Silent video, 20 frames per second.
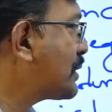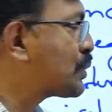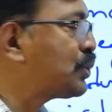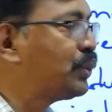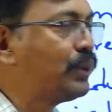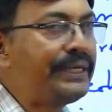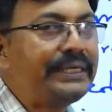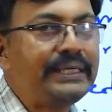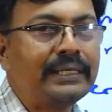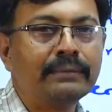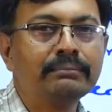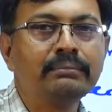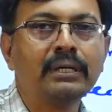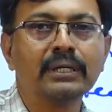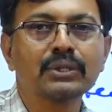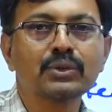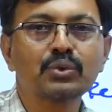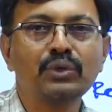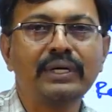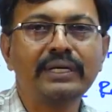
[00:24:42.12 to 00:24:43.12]
student
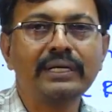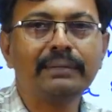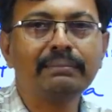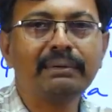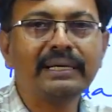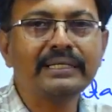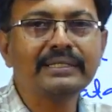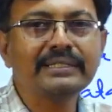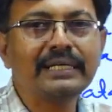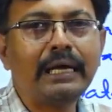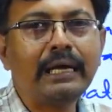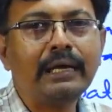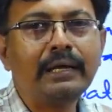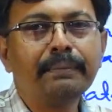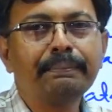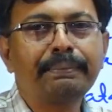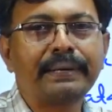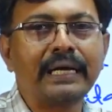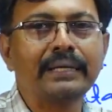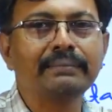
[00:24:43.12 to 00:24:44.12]
number. Student number is a
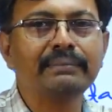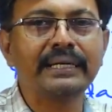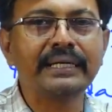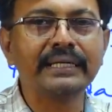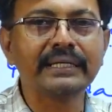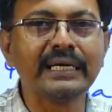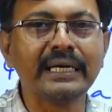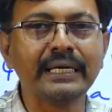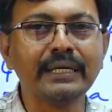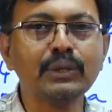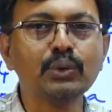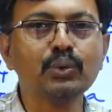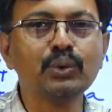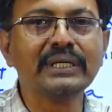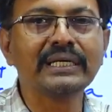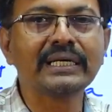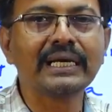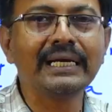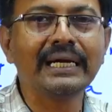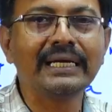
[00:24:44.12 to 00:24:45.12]
primary key,
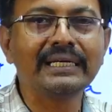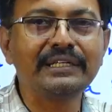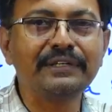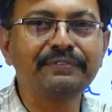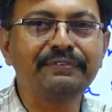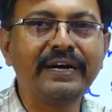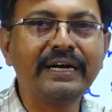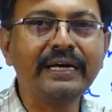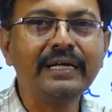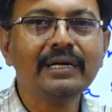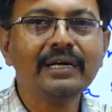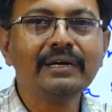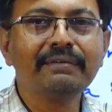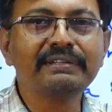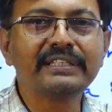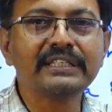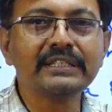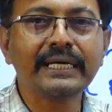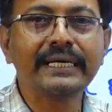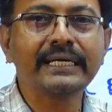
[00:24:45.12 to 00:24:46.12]
uniquely identified
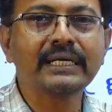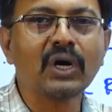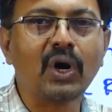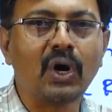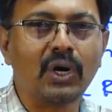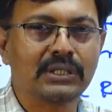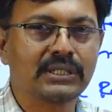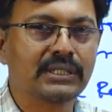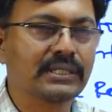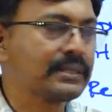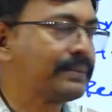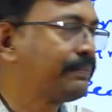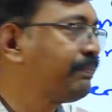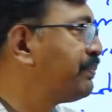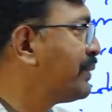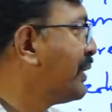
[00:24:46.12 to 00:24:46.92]
within the records.